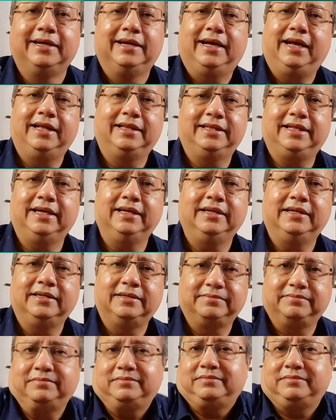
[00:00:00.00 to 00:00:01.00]
and then
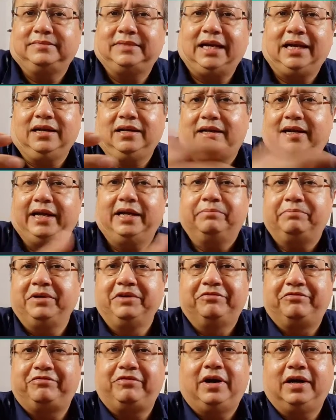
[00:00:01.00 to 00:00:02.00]
that will help me
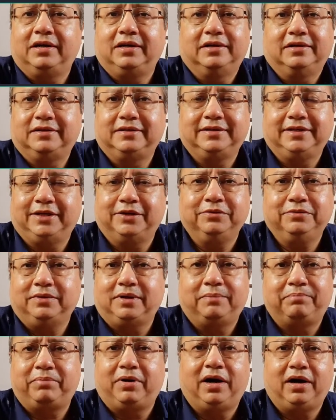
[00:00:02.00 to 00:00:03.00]
fund,
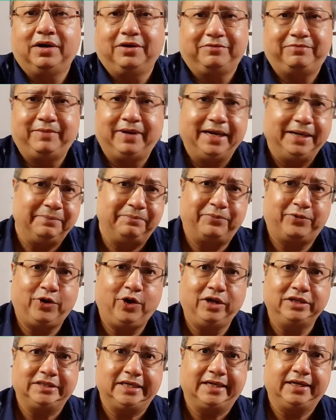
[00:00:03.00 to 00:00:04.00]
a part of my
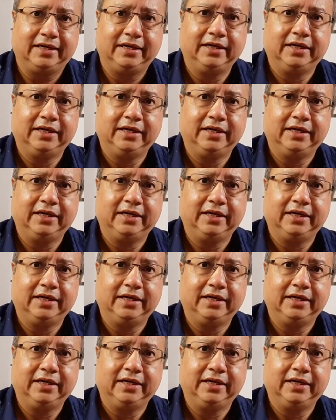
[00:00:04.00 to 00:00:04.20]
project.